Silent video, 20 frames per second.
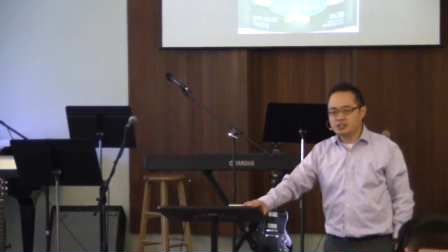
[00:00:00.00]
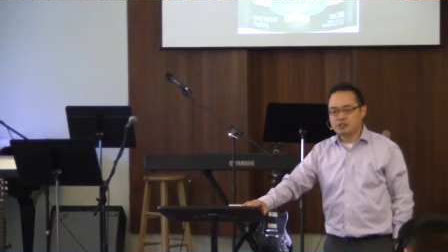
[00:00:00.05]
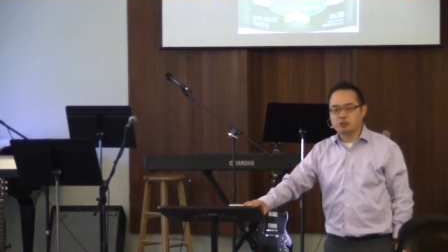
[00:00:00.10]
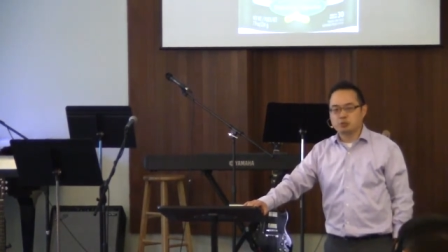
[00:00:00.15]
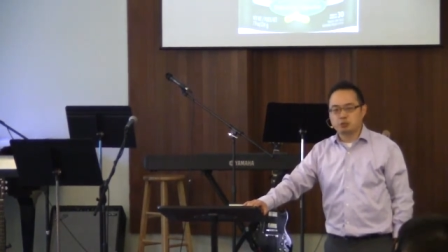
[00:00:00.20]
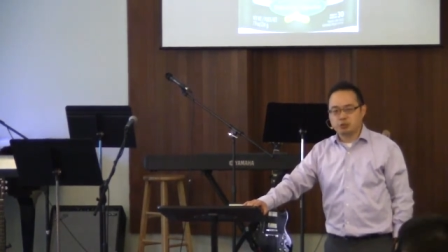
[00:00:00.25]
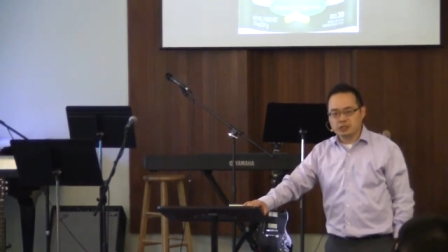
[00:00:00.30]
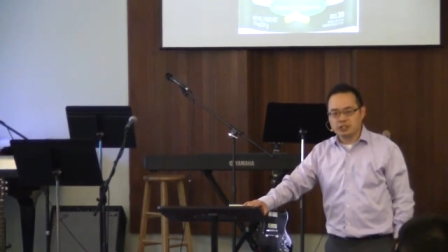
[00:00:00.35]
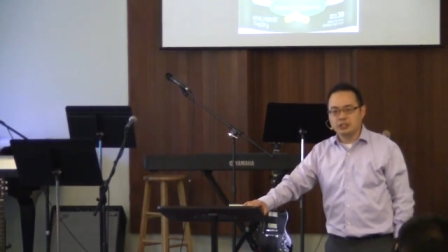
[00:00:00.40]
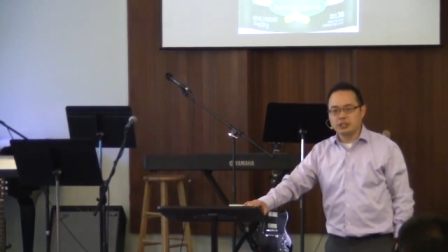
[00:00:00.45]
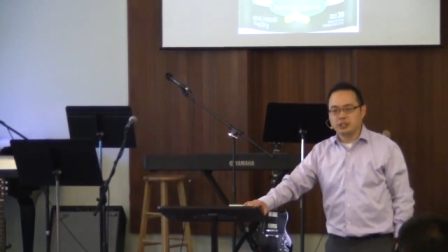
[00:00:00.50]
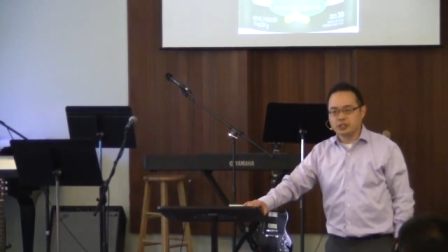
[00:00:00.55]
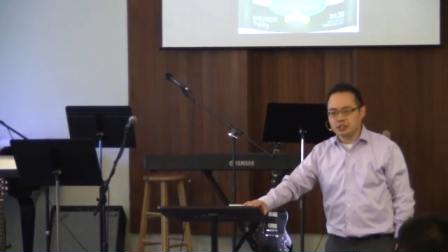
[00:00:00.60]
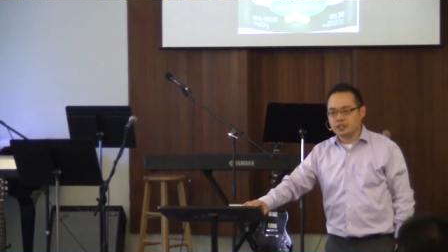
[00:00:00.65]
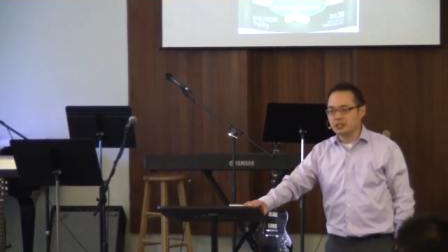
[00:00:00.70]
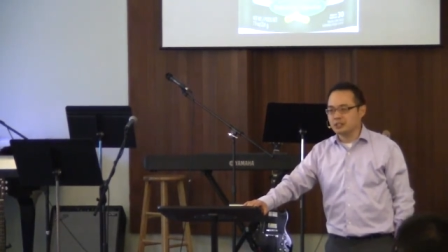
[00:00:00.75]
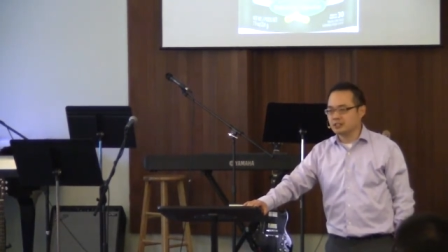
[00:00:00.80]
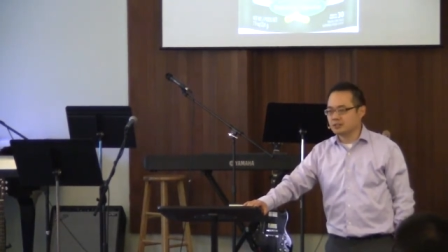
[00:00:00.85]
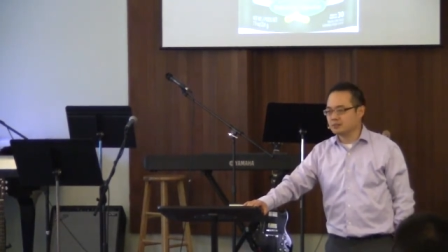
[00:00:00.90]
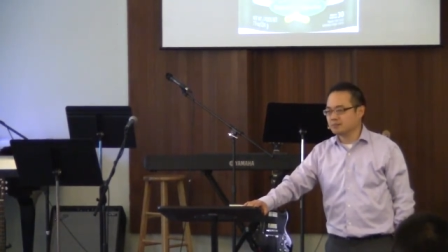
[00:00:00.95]
is really
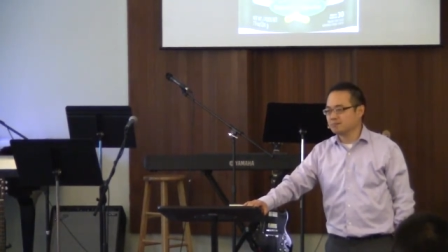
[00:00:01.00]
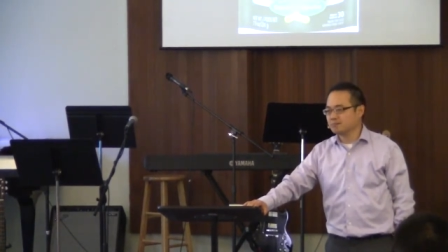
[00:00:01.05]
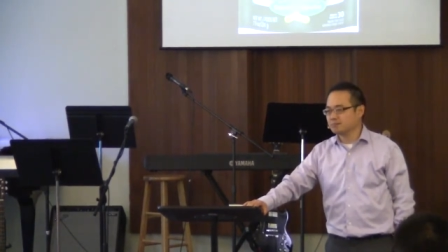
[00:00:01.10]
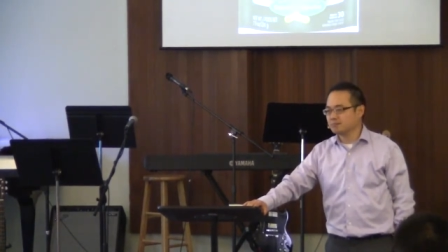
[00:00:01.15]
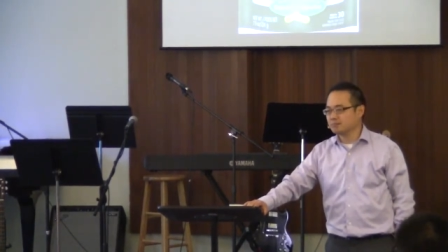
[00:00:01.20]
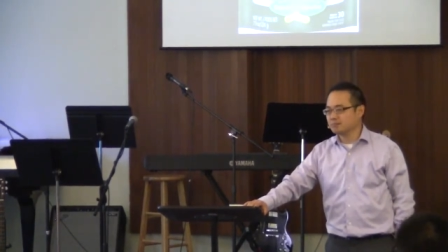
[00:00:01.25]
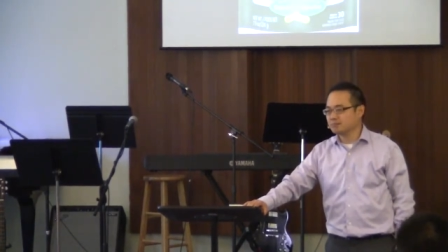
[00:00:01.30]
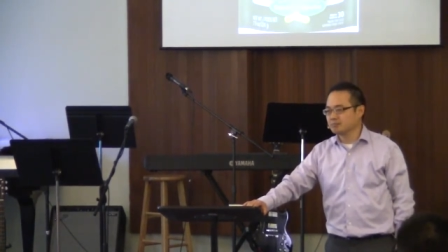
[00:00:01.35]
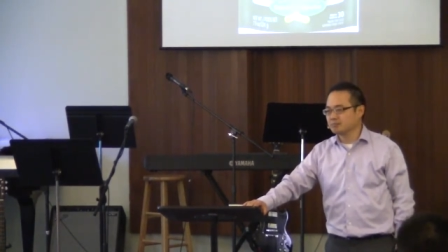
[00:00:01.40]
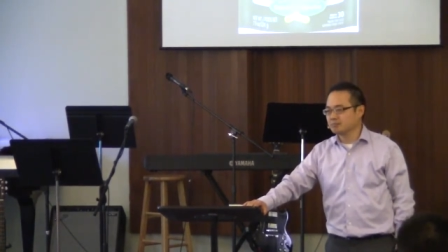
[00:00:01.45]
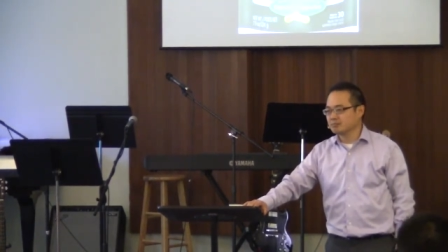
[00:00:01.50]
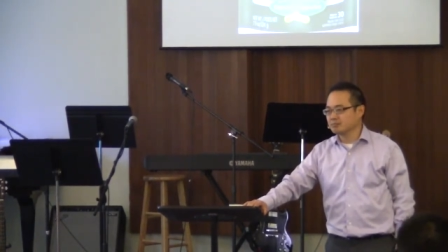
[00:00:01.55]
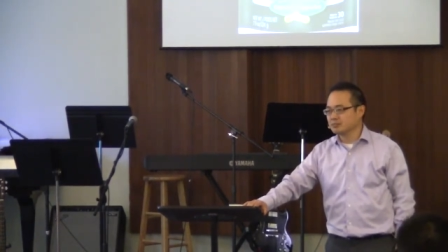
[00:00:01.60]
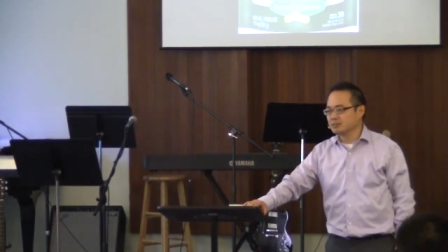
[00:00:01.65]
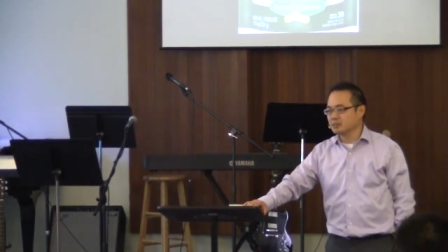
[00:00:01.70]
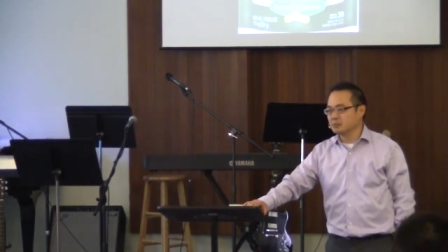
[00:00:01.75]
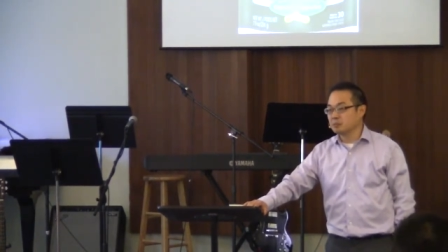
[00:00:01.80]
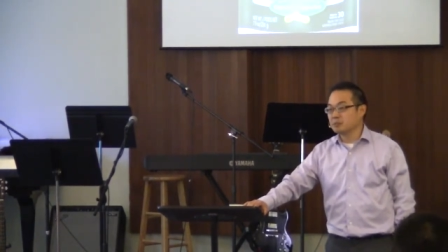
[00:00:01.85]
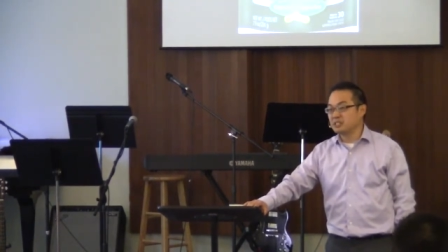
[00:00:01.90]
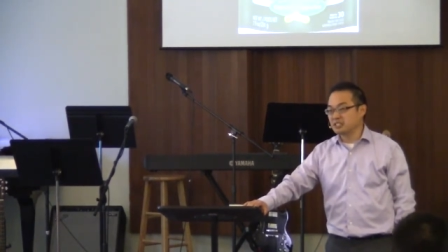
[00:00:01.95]
good,
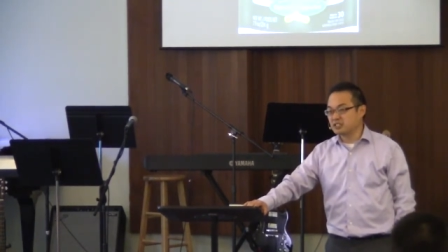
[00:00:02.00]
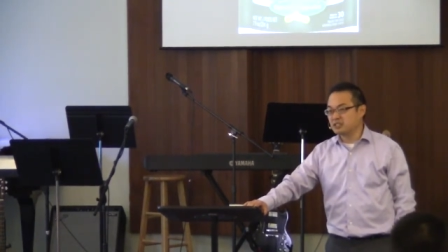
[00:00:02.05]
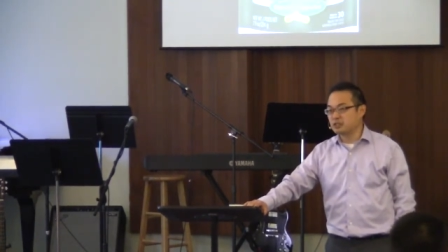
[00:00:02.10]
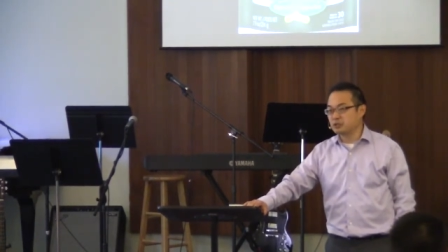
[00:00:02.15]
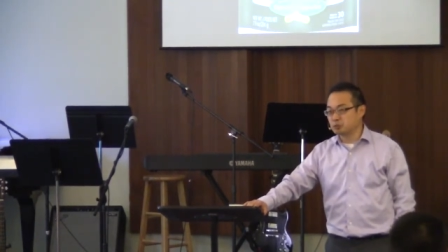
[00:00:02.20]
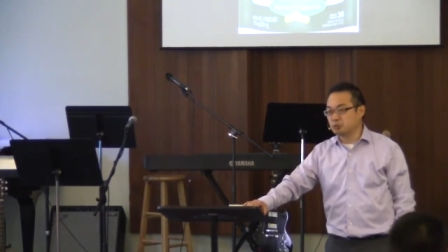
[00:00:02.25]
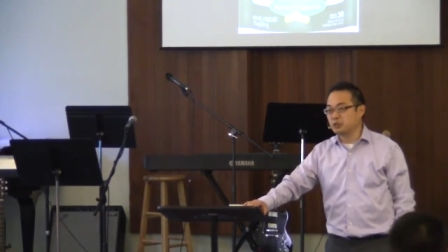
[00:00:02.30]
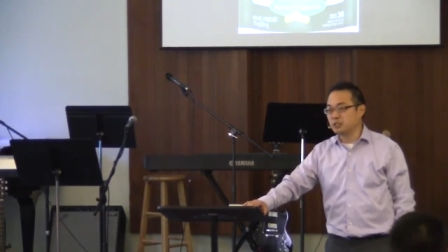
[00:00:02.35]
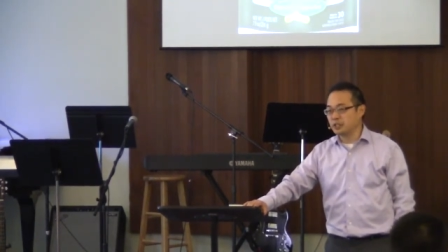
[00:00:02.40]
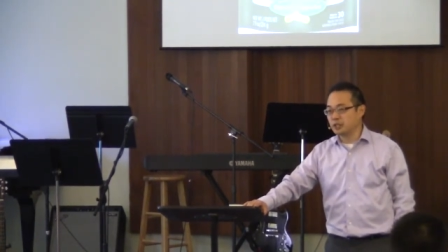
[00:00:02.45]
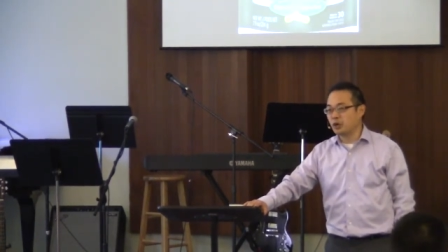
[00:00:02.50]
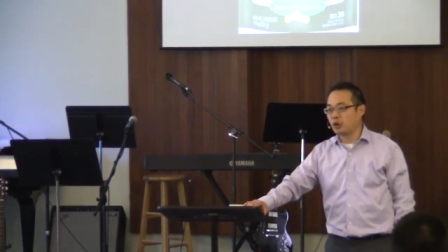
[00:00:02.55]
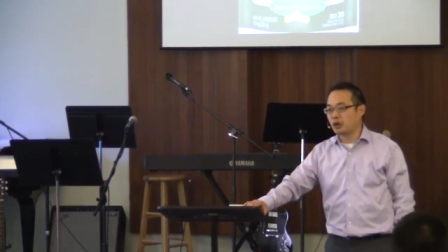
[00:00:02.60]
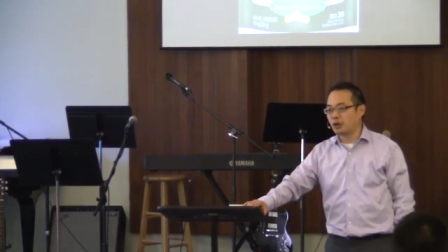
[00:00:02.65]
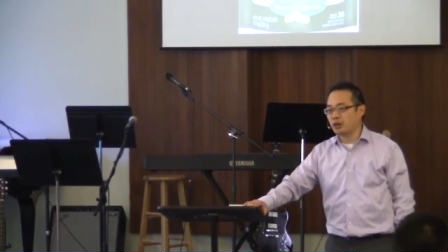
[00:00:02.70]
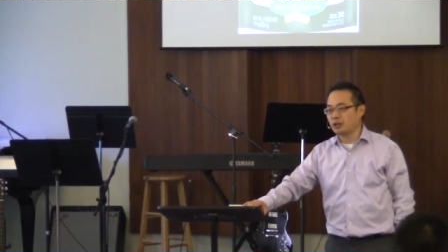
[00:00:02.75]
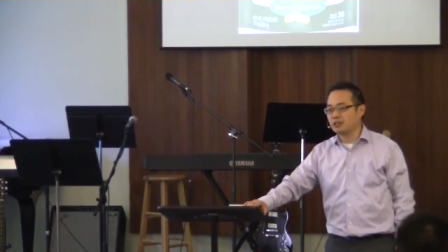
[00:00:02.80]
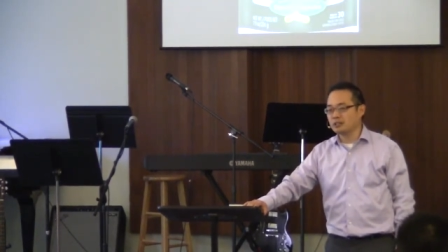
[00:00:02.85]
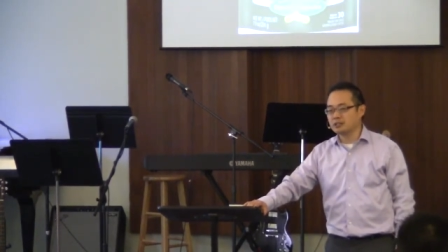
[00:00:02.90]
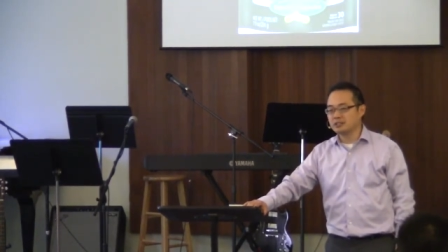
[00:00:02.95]
but this is really
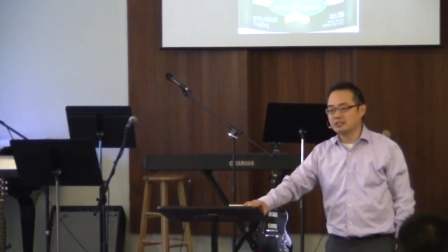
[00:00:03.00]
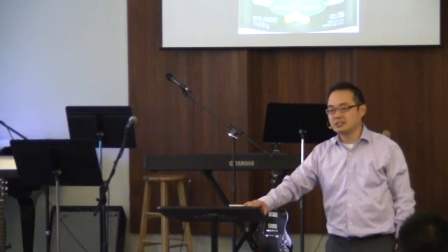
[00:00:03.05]
hard.